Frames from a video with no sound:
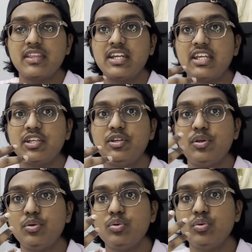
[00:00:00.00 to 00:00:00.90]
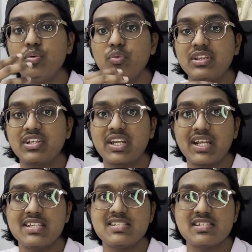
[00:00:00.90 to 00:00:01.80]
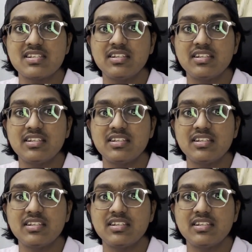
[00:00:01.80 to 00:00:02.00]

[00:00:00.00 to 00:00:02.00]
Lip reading: that I grew with Christ.